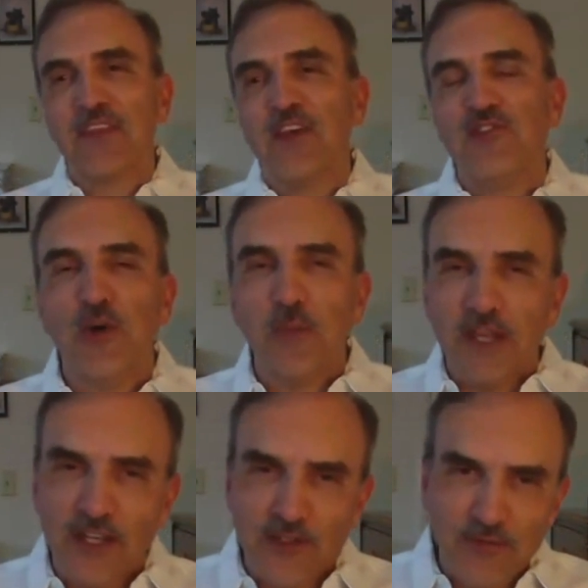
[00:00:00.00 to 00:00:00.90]
Show
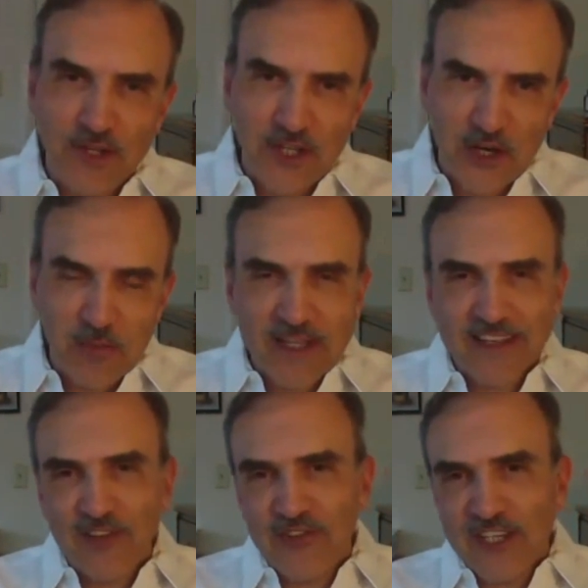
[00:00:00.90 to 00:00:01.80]
me a nice video.
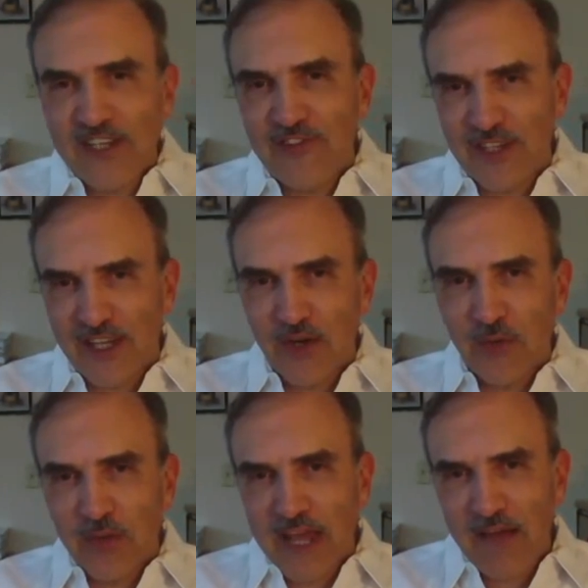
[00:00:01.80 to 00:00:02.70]
Make this easy. I
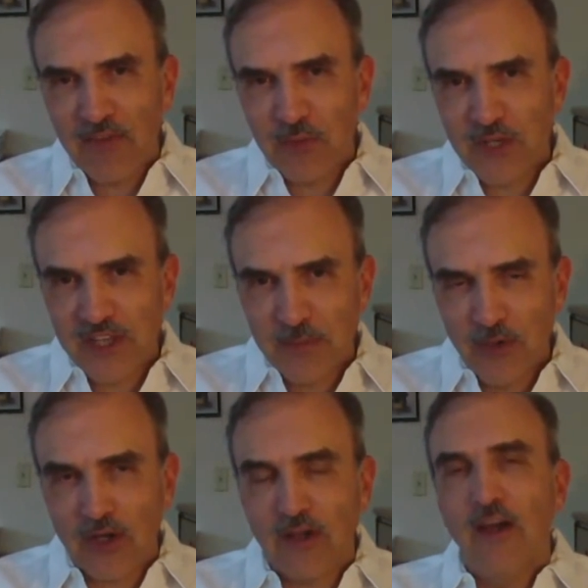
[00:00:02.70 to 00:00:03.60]
don't want to read the
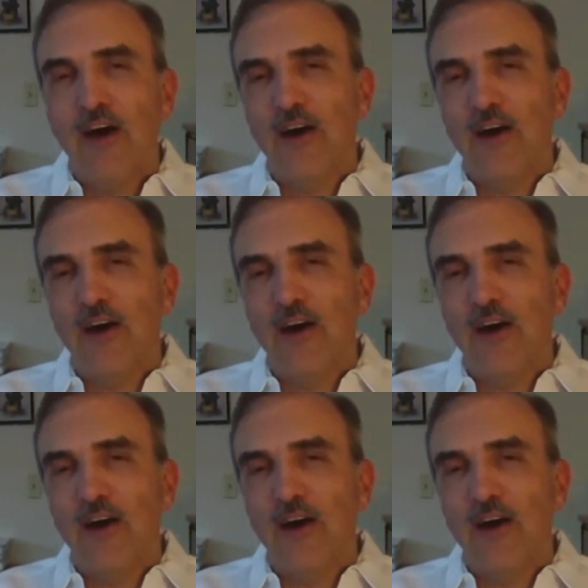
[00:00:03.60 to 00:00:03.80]
book.